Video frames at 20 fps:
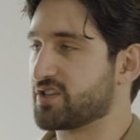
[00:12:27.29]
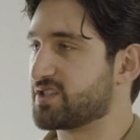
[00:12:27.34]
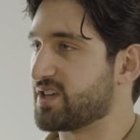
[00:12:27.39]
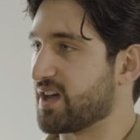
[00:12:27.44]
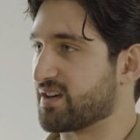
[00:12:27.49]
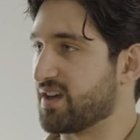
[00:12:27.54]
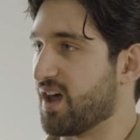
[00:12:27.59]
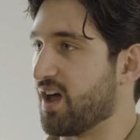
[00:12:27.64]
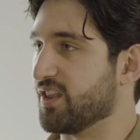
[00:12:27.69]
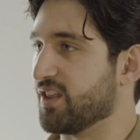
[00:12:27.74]

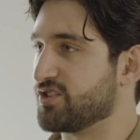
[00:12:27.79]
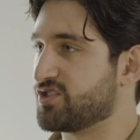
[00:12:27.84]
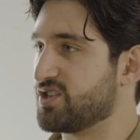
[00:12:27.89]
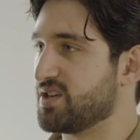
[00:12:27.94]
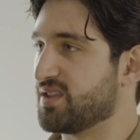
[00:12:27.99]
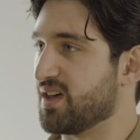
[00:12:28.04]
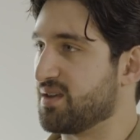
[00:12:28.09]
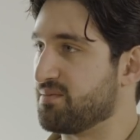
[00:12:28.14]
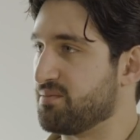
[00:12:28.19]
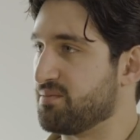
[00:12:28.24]

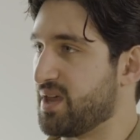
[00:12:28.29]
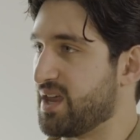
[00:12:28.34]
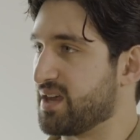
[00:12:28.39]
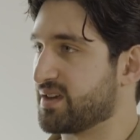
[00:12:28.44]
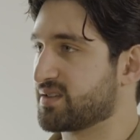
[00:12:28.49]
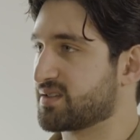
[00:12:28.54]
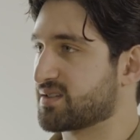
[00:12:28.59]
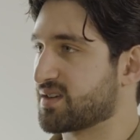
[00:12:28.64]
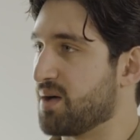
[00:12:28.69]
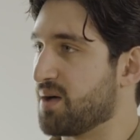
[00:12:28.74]
technology that
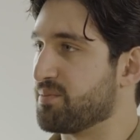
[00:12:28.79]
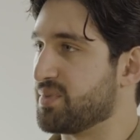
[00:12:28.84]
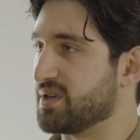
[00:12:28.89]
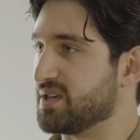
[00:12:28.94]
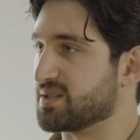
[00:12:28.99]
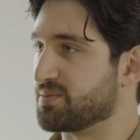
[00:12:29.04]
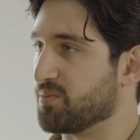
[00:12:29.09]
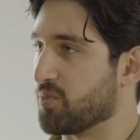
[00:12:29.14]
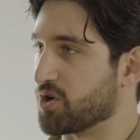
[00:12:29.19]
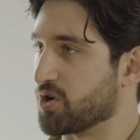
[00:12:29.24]
makes
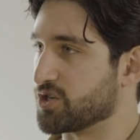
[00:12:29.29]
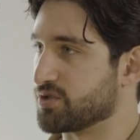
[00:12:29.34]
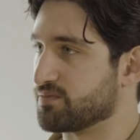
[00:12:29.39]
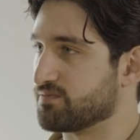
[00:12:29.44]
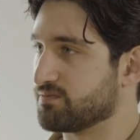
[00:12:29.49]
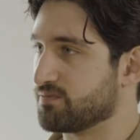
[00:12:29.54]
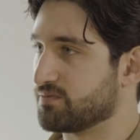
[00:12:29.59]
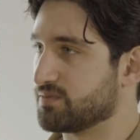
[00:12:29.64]
companies more